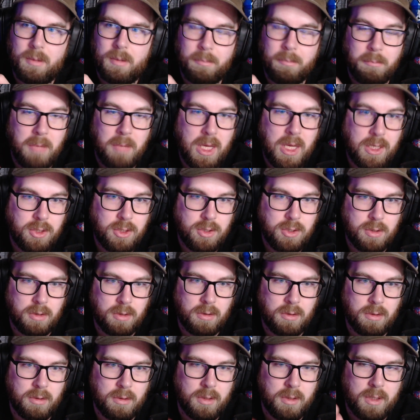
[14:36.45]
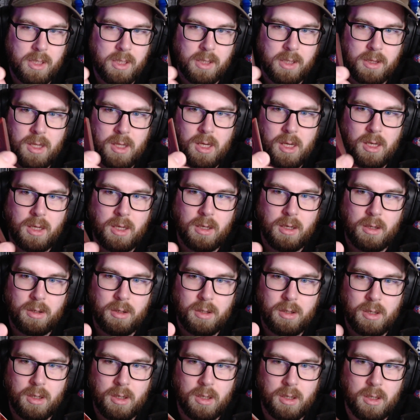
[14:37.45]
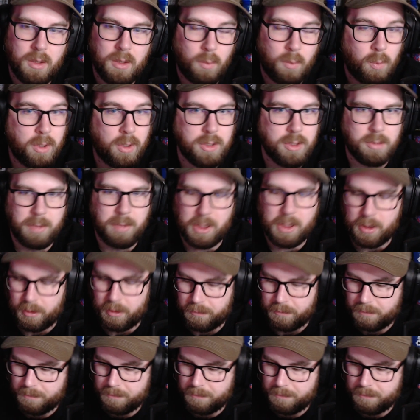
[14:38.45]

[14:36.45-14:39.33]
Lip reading: make sure that the words are big enough.